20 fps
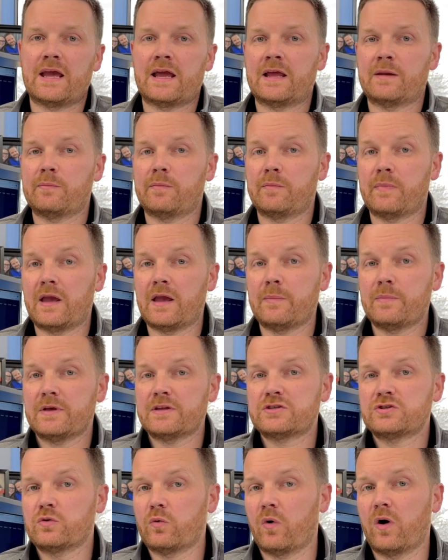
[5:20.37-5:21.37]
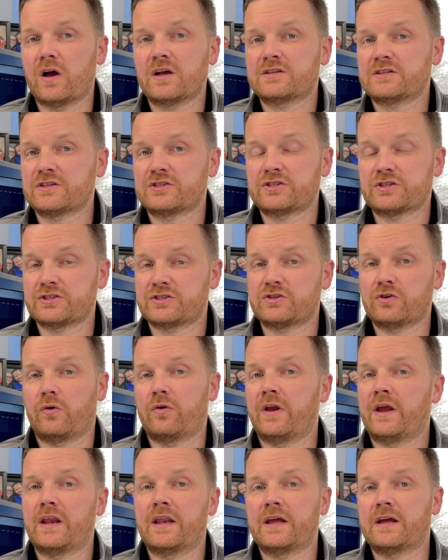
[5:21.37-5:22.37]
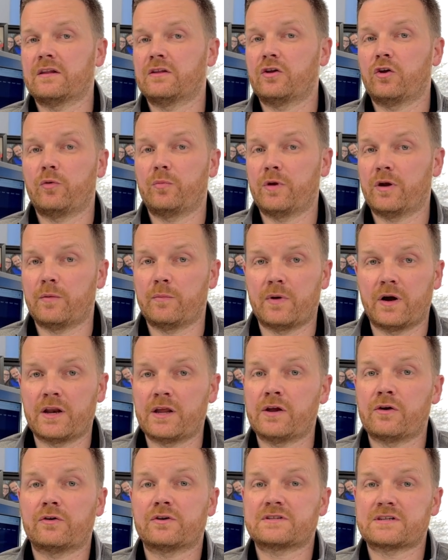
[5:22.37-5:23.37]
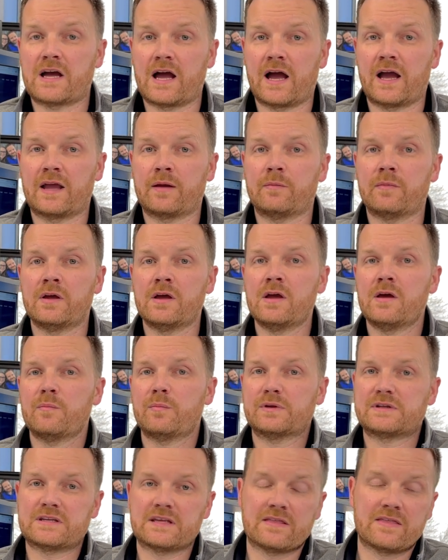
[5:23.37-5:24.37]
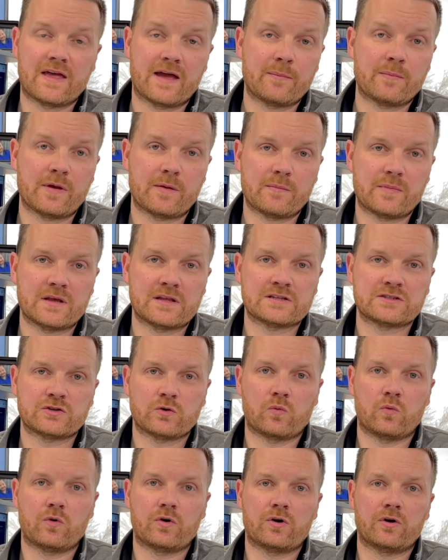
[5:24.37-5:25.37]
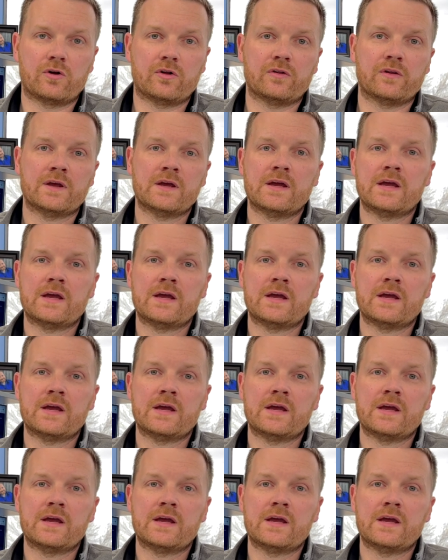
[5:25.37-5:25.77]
And maybe to us, it's just donating a little bit of money or time, but to them, it means the world.